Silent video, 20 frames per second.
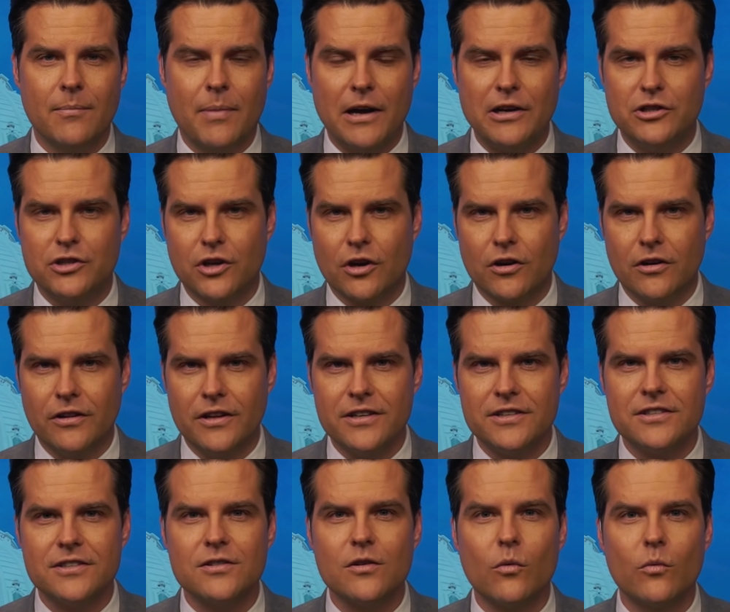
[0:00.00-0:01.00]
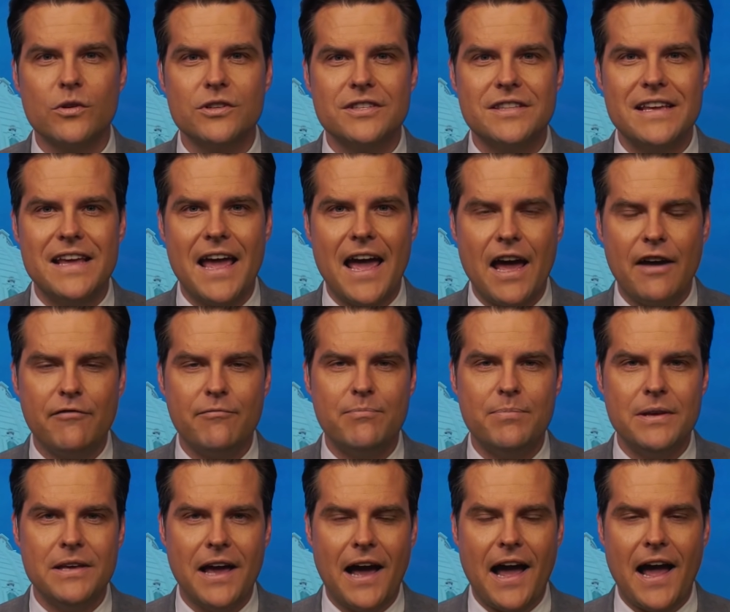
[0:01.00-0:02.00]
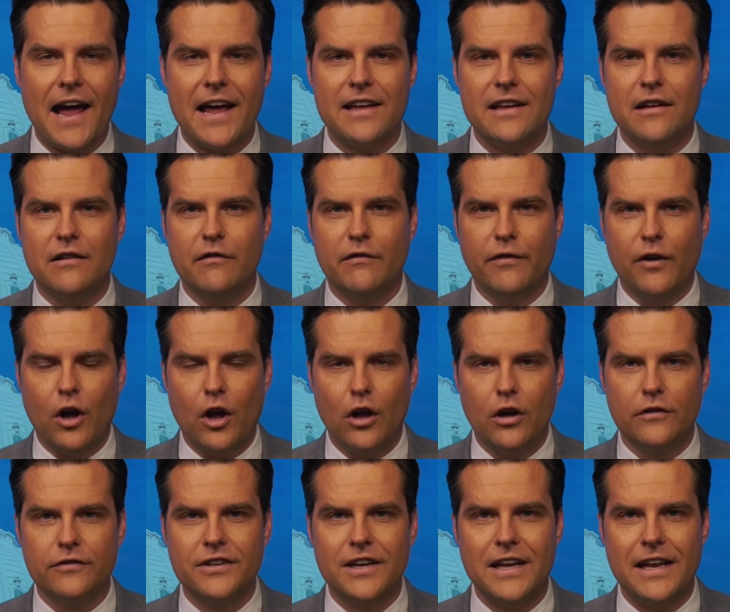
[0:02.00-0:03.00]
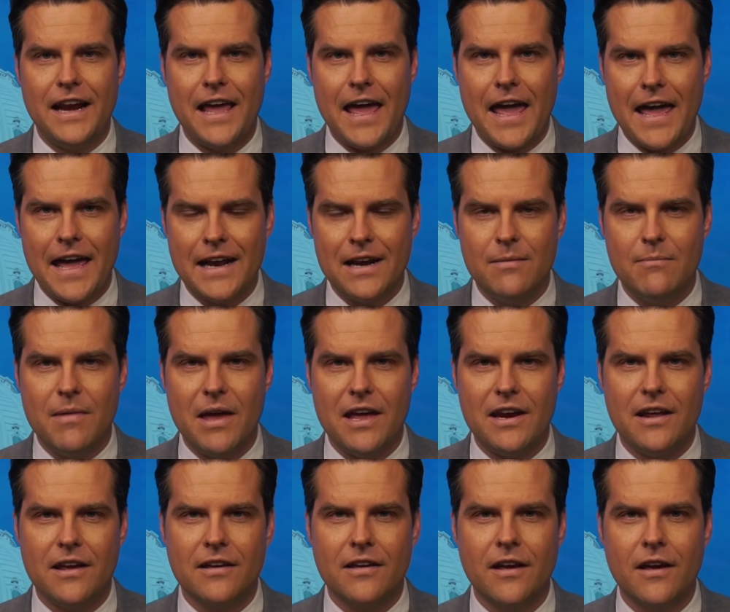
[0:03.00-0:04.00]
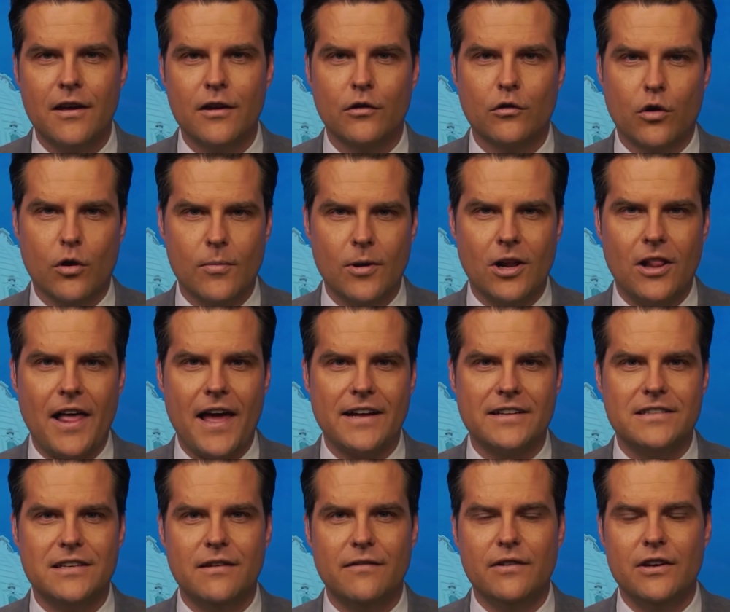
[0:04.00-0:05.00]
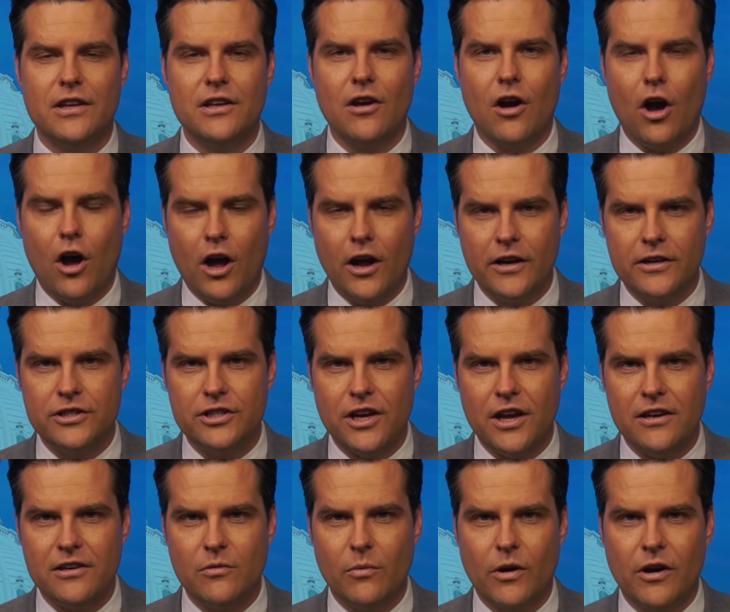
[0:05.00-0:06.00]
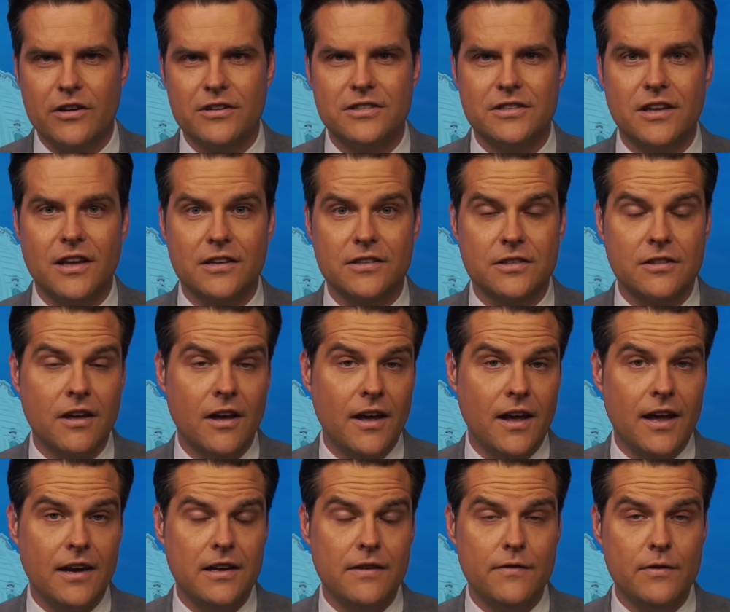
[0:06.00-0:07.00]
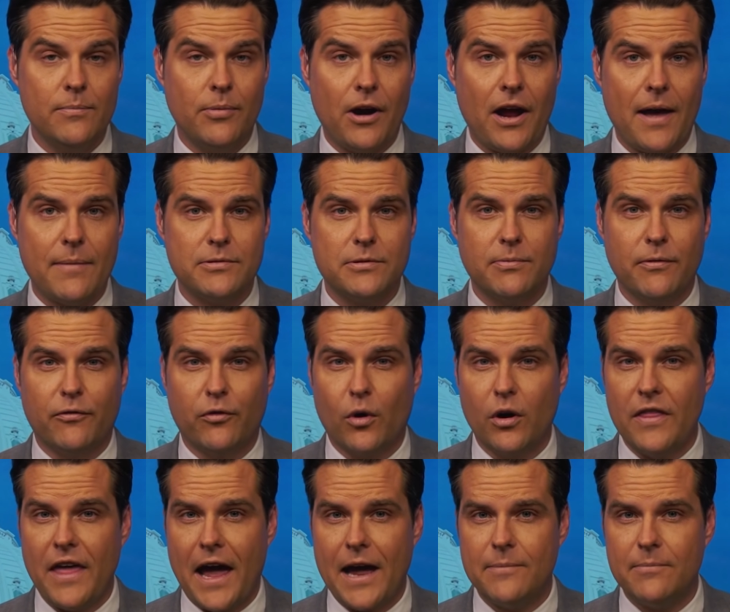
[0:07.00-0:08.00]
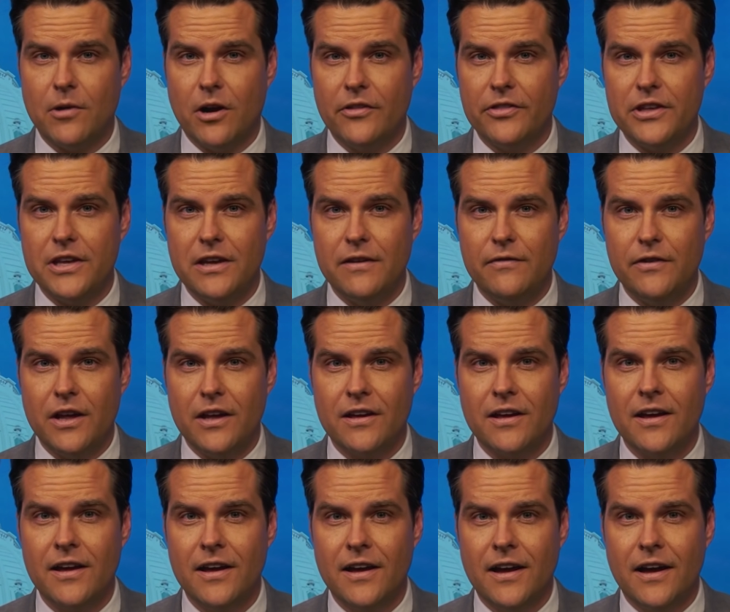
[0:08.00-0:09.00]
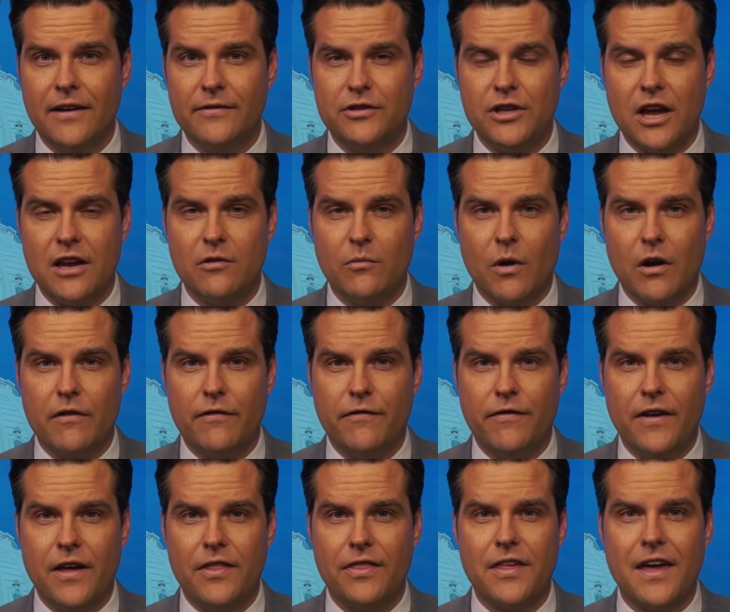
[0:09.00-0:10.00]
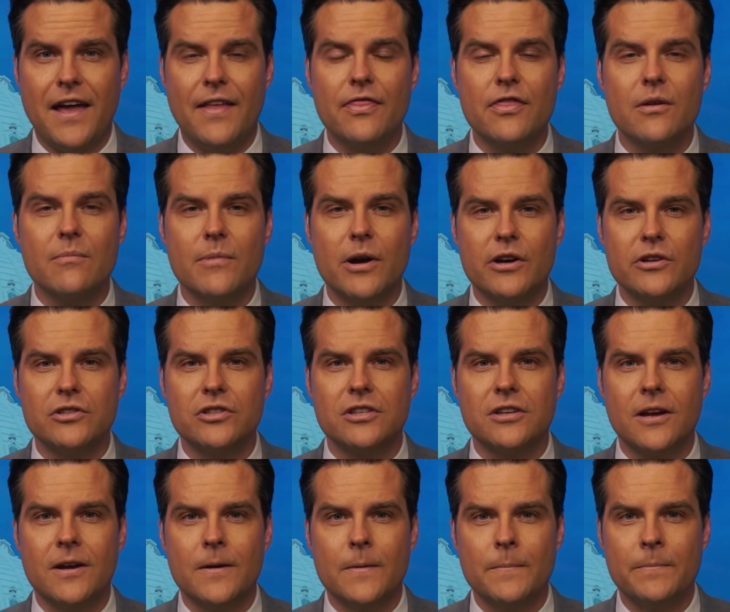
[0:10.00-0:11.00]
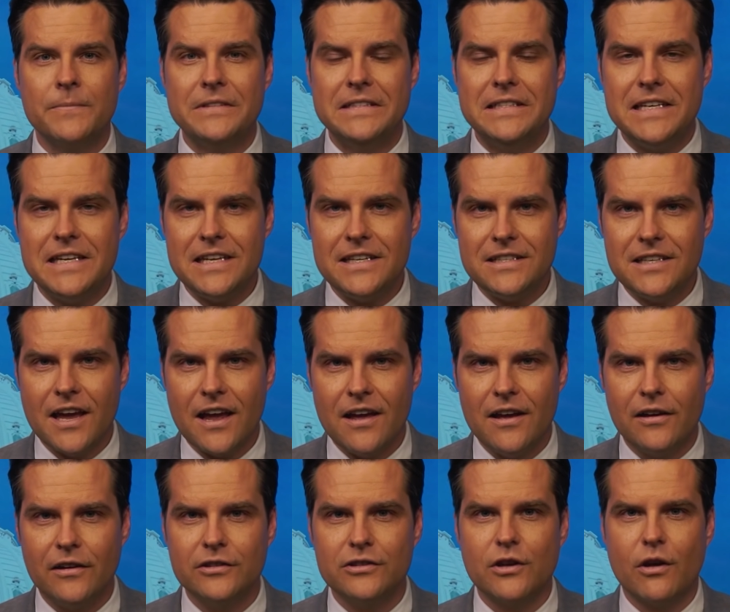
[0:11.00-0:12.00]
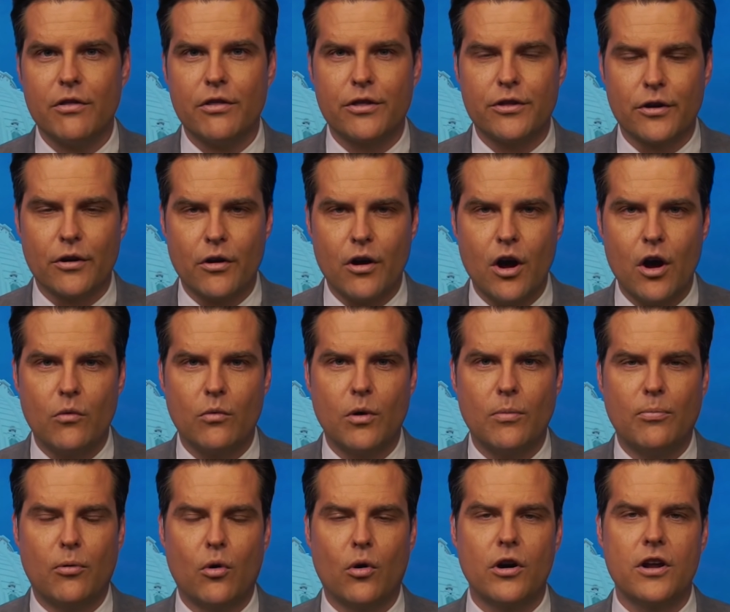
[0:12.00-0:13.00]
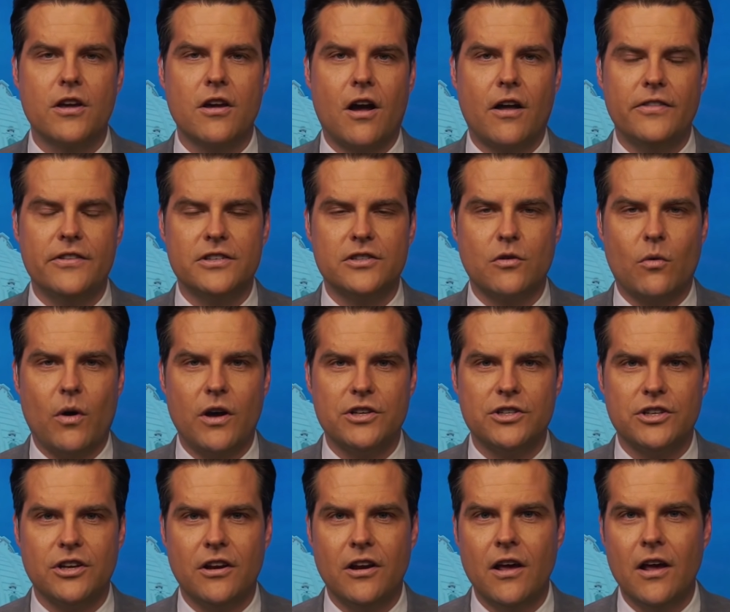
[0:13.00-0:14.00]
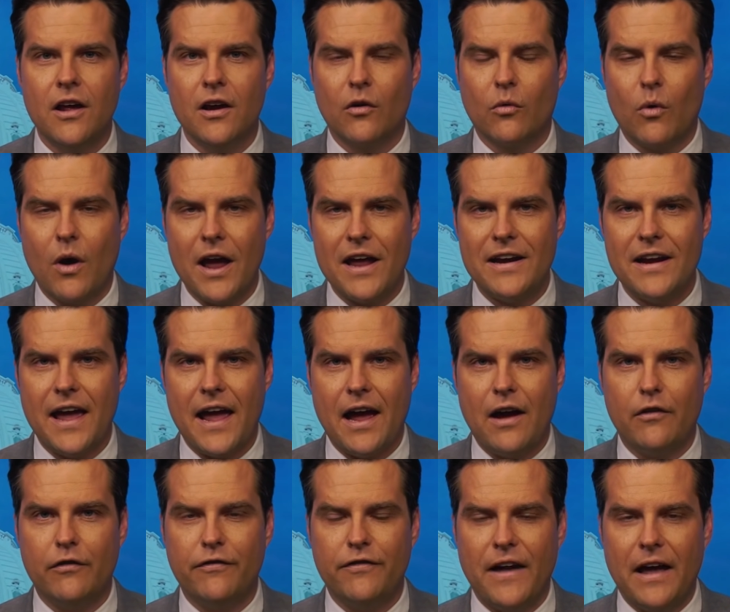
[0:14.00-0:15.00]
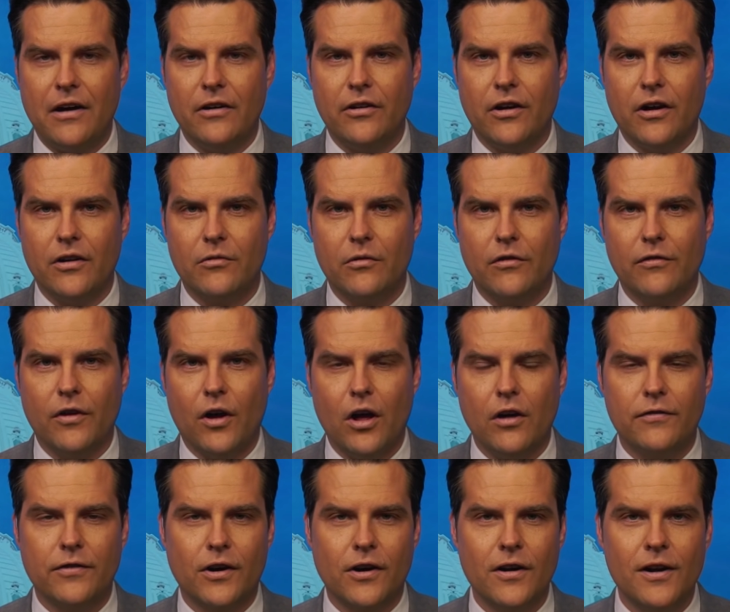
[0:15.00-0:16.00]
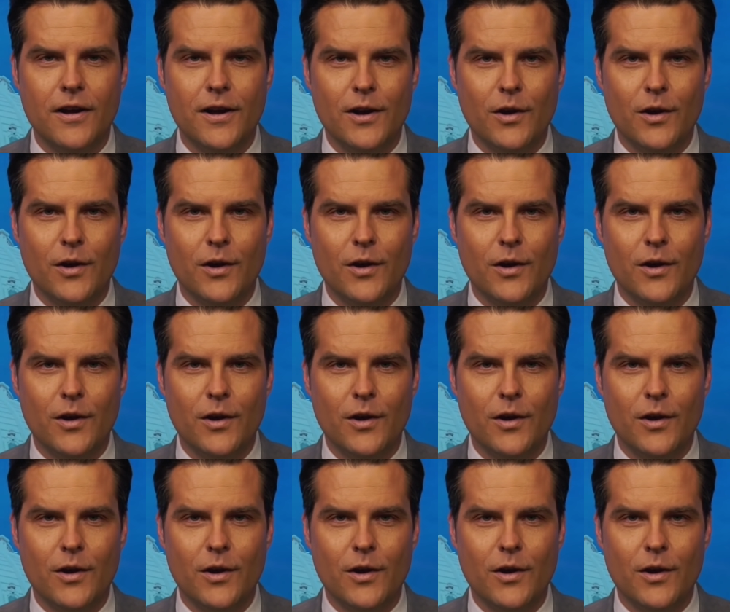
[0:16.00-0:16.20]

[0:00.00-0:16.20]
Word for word: by journalists: was the FBI involved in animating criminal activity on January 6th, and even perhaps before that, on the evening of January 5th? And the most detailed, thorough reporting on this question right now found on Revolver.